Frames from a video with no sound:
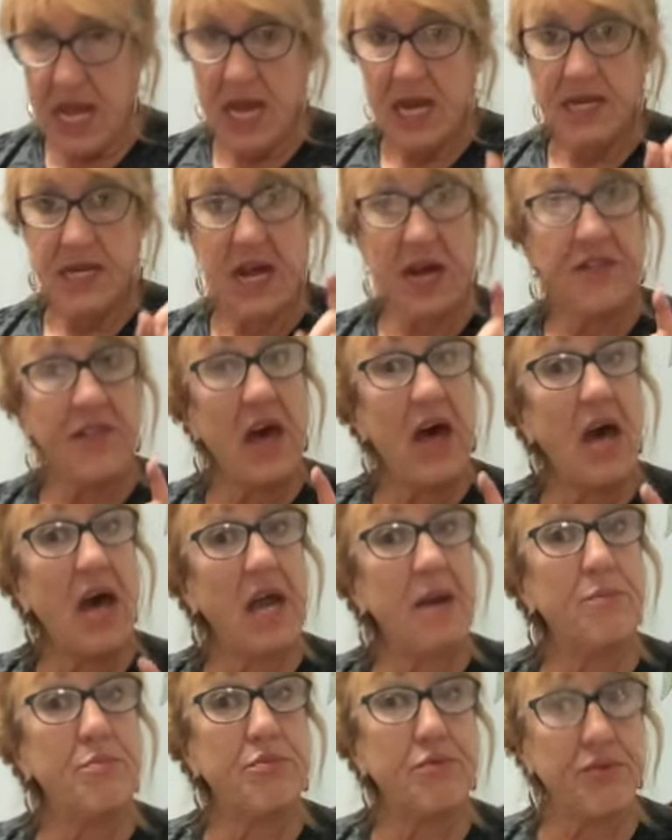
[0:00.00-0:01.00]
Now the
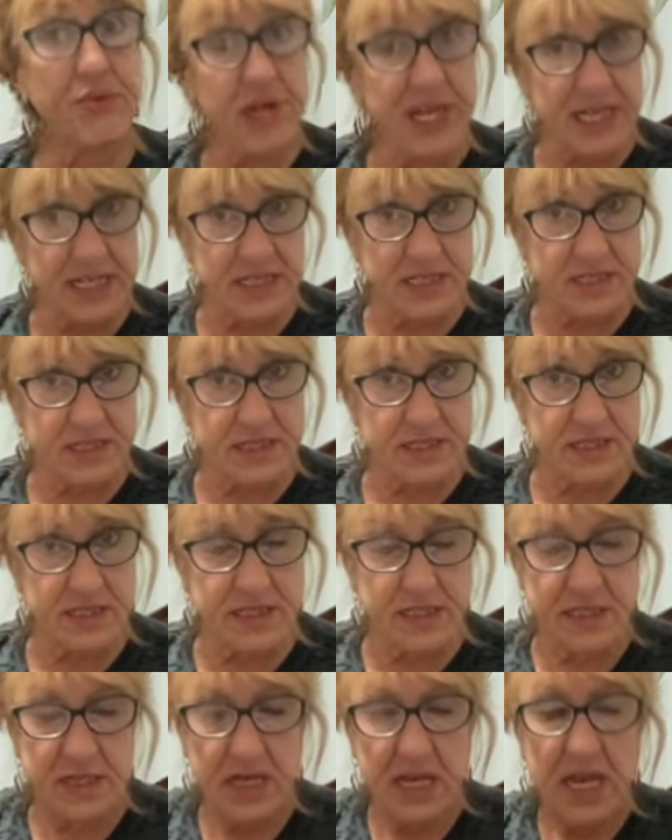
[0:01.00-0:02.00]
High
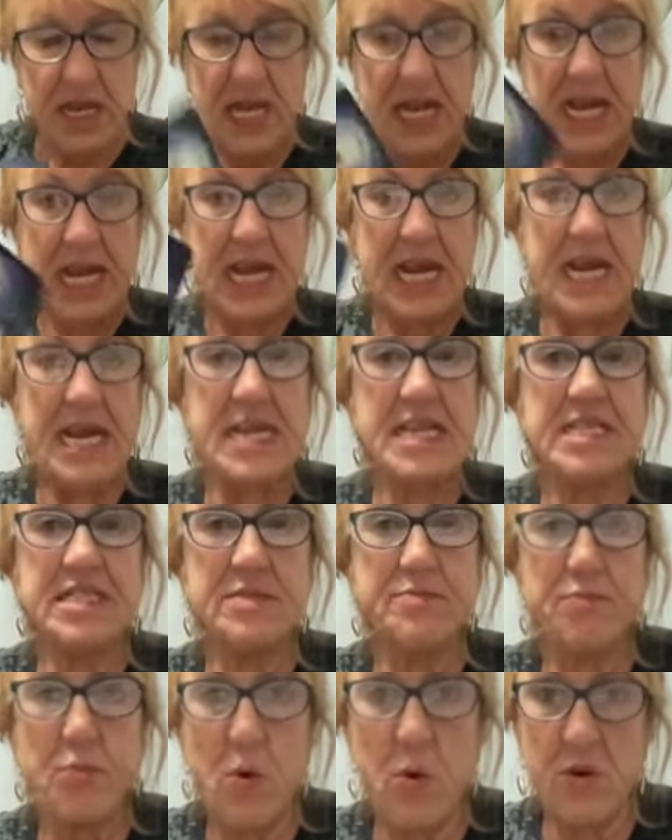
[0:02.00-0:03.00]
Priest
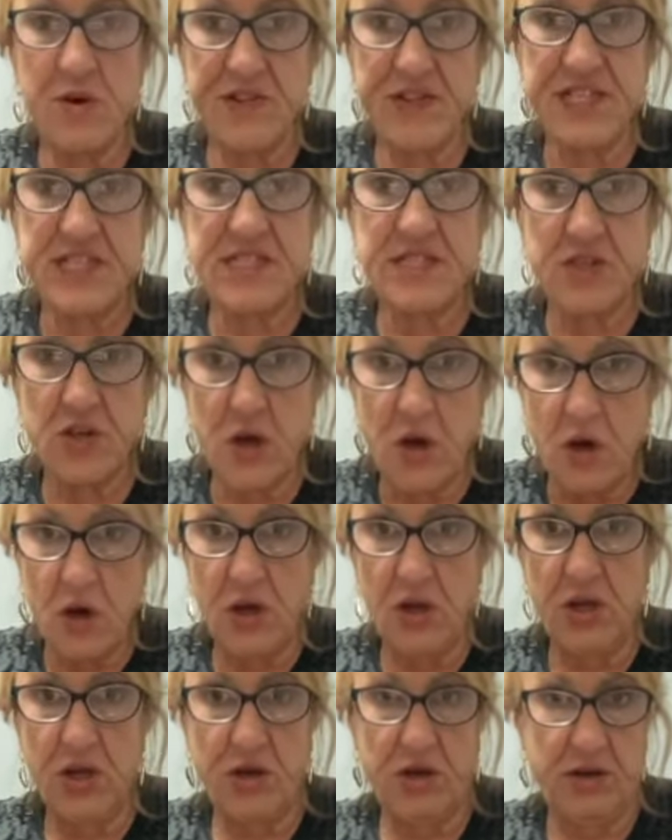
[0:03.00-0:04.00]
is more the
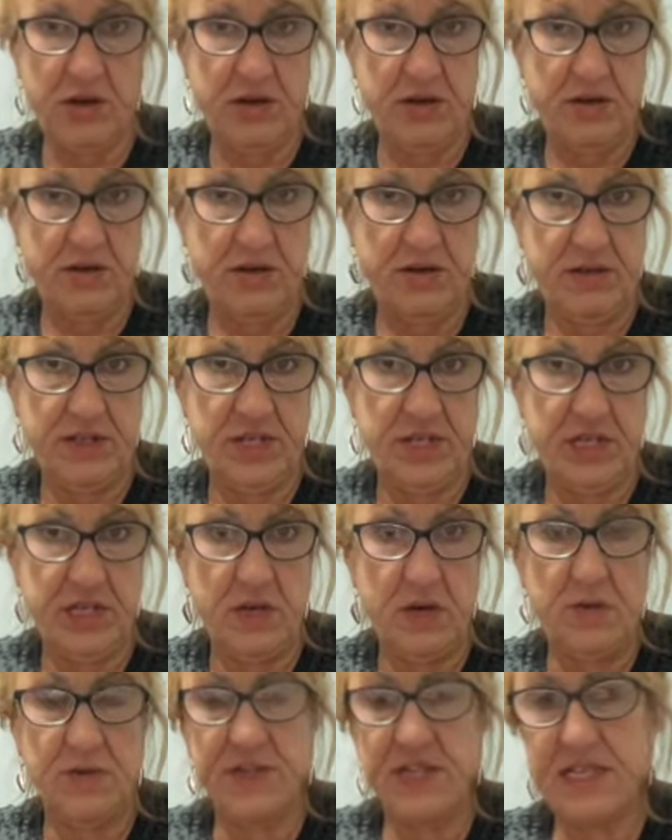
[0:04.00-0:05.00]
scholar. You
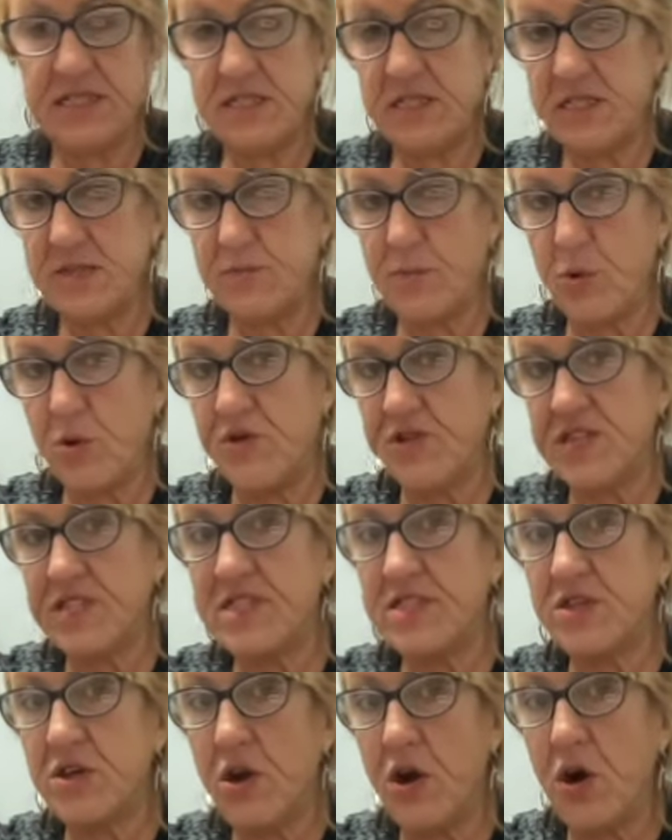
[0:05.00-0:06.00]
know, this is more the
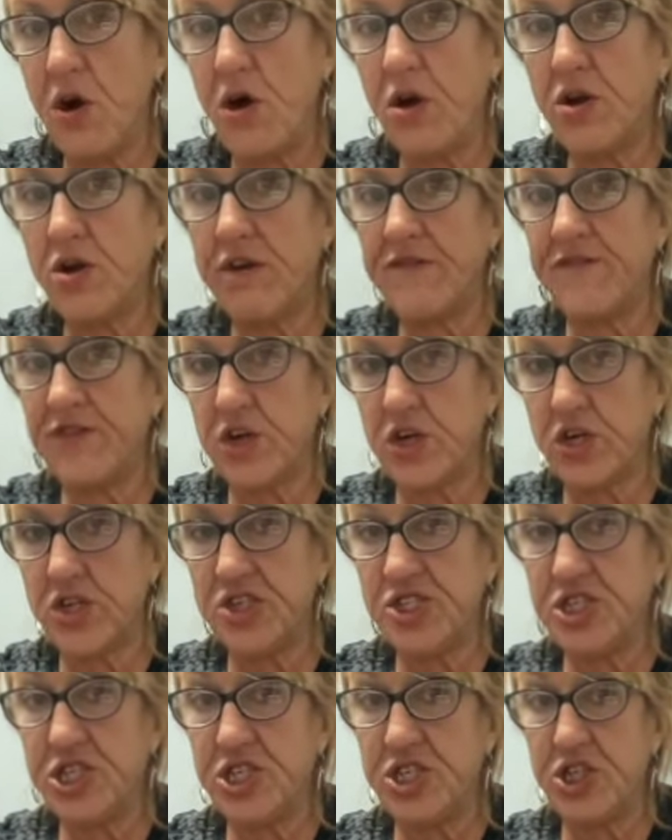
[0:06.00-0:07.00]
scholar
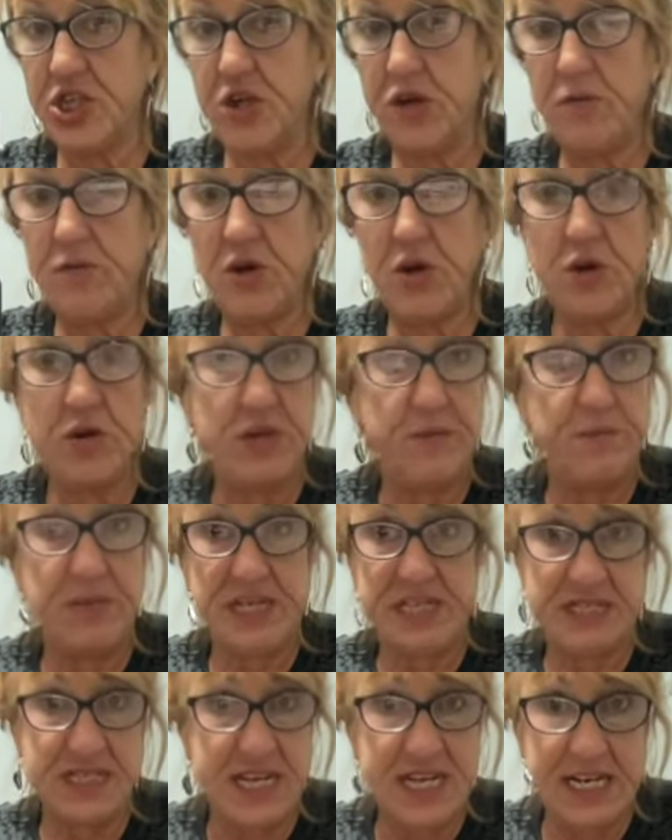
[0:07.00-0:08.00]
version. You could be
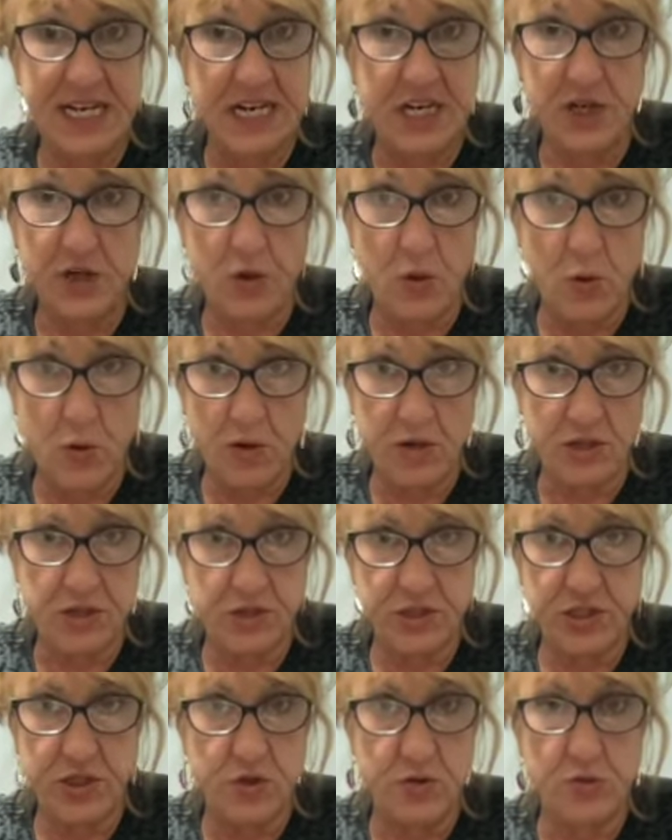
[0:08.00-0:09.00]
taking a
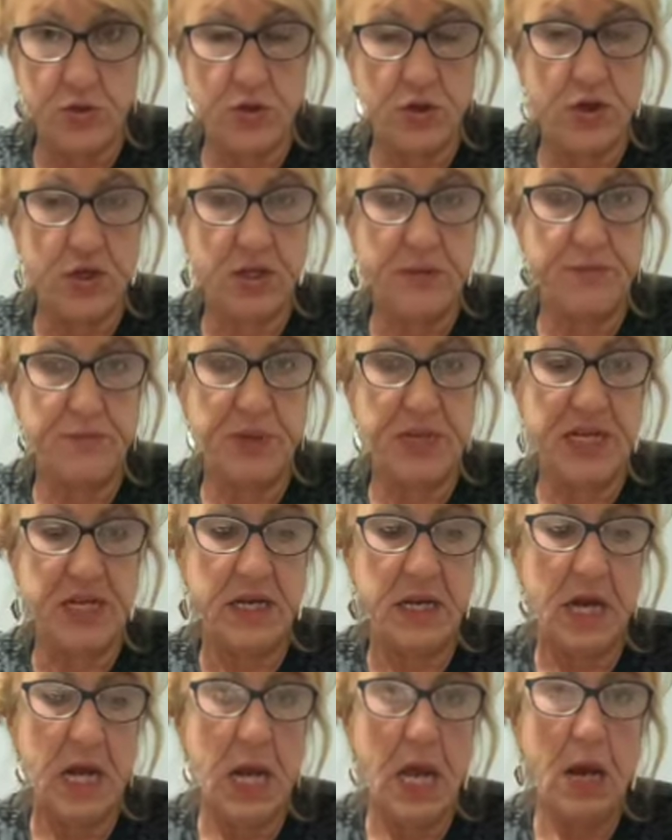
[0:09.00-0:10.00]
course. You could be
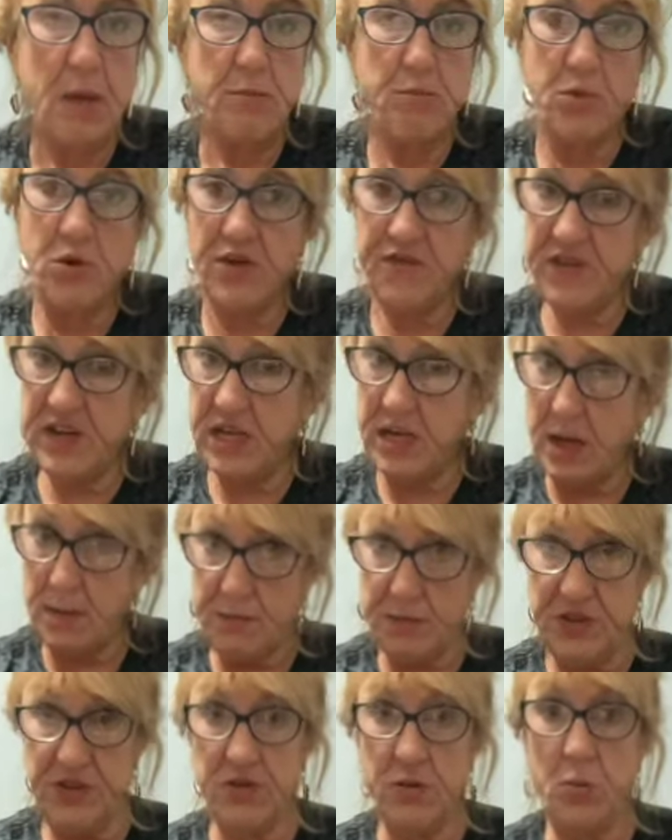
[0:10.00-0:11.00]
moving up
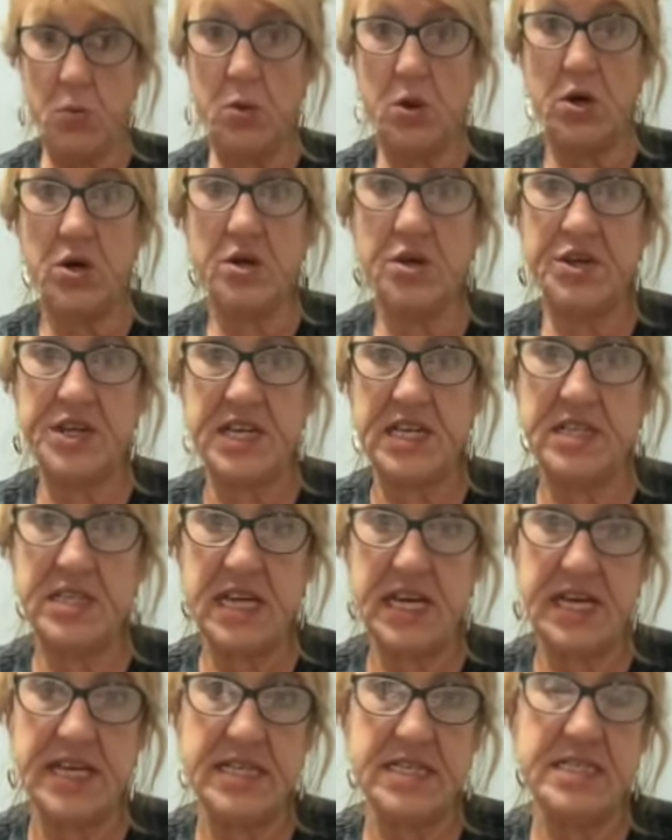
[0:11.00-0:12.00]
in the world
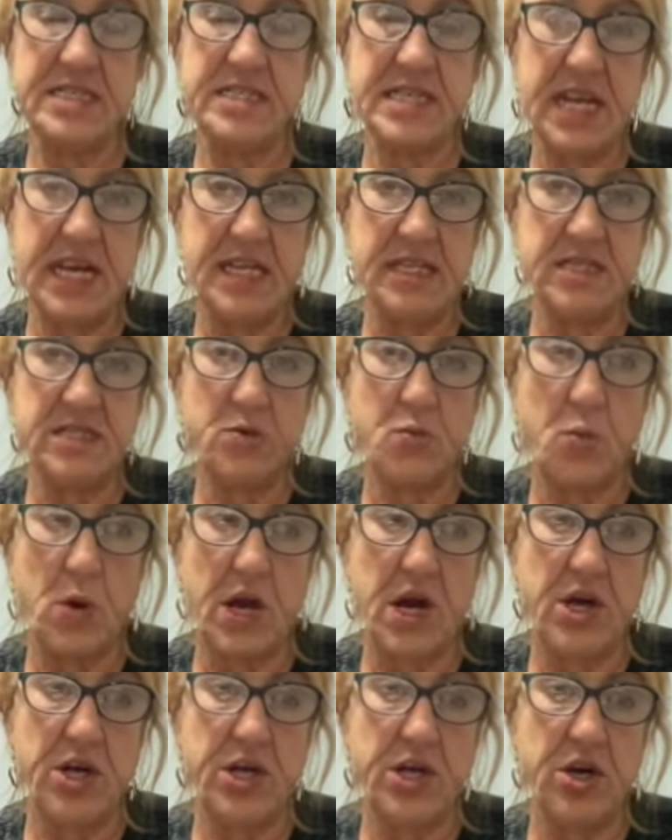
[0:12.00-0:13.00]
in a sense
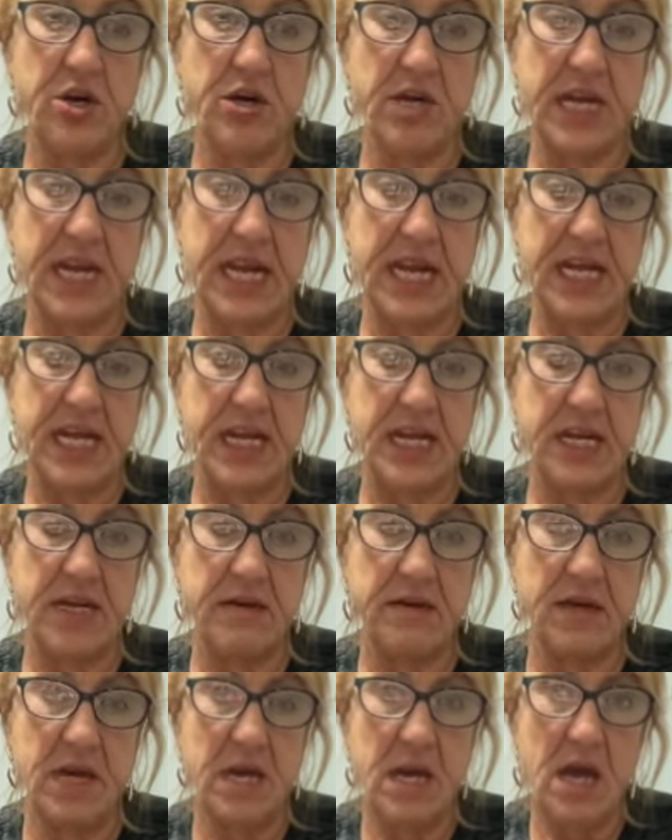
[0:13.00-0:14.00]
where you're
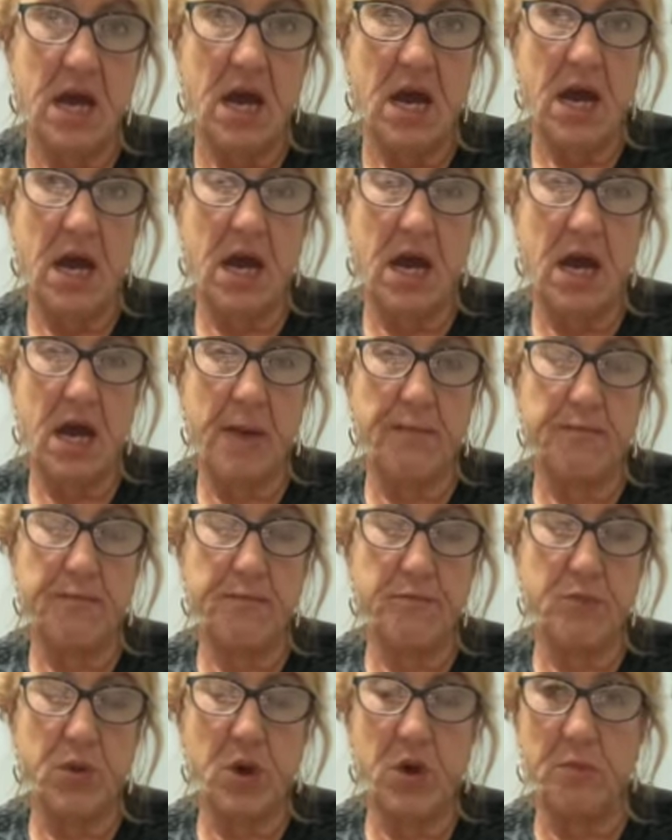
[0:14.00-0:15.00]
getting
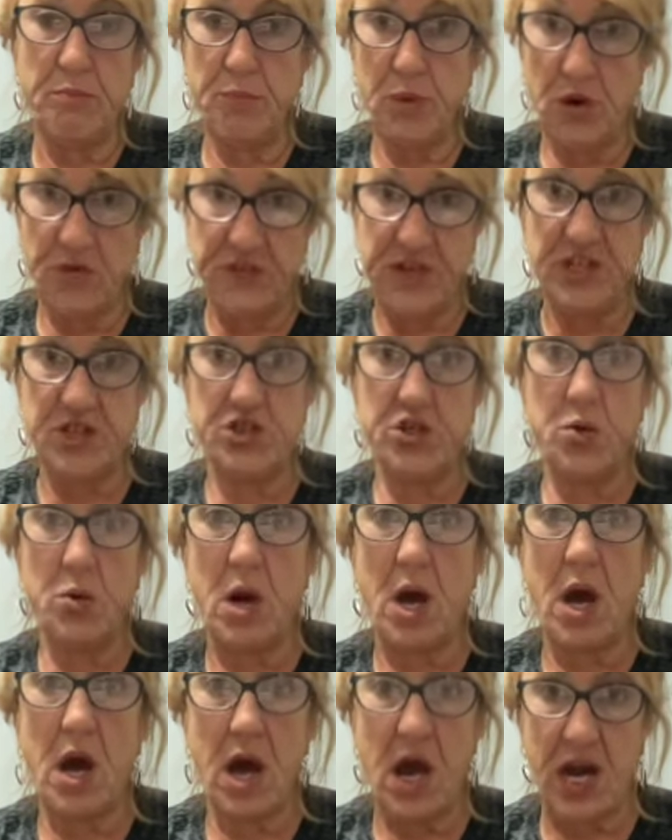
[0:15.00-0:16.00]
moving to a
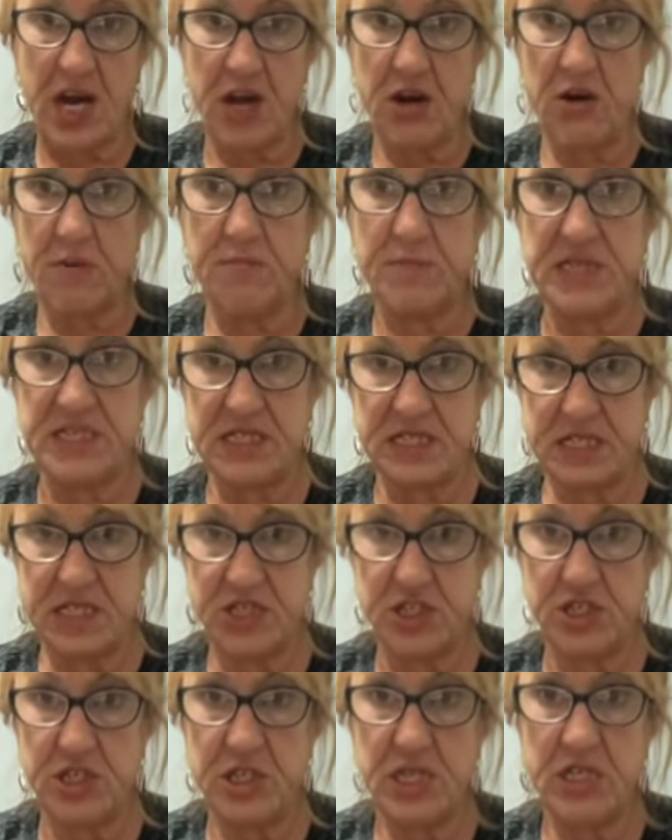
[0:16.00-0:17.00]
higher
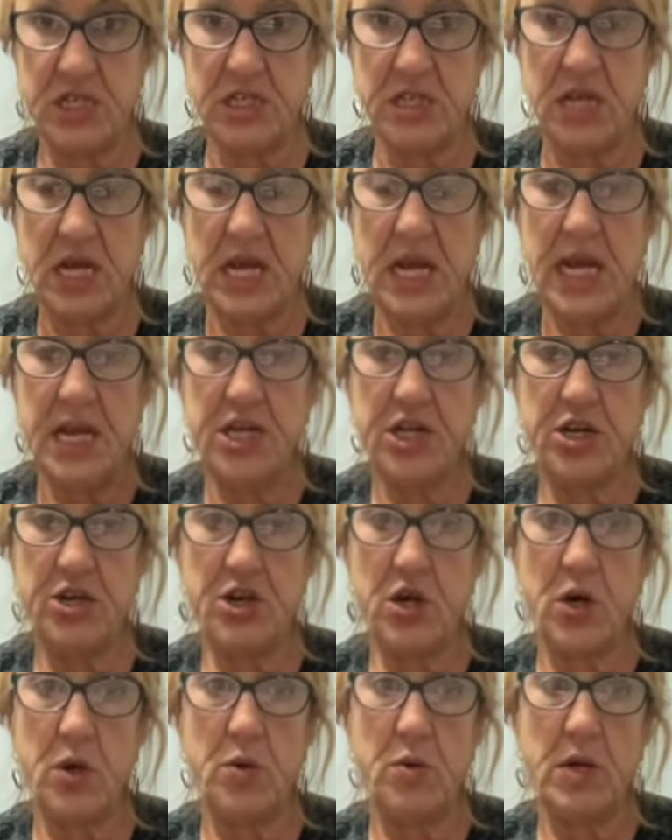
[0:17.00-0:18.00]
position, you
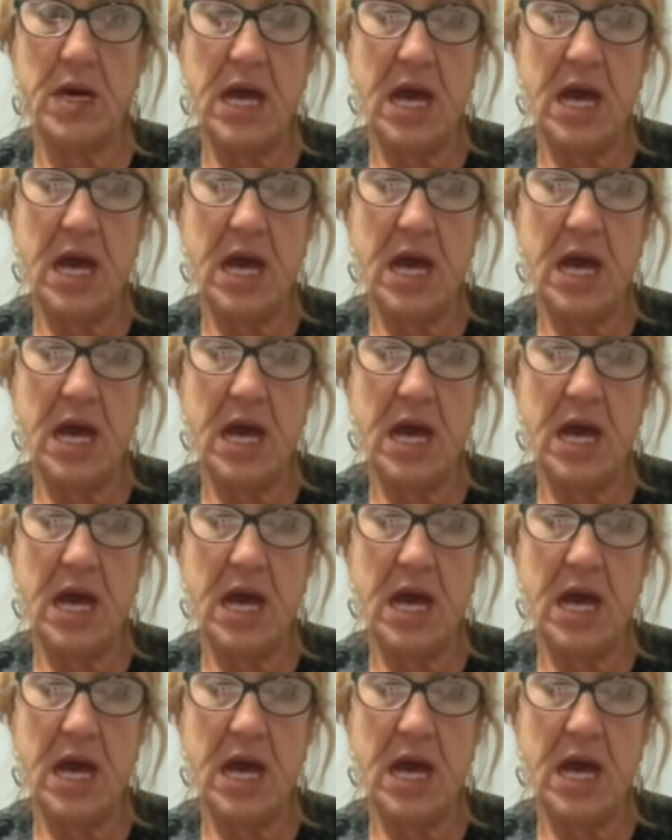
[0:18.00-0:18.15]
know,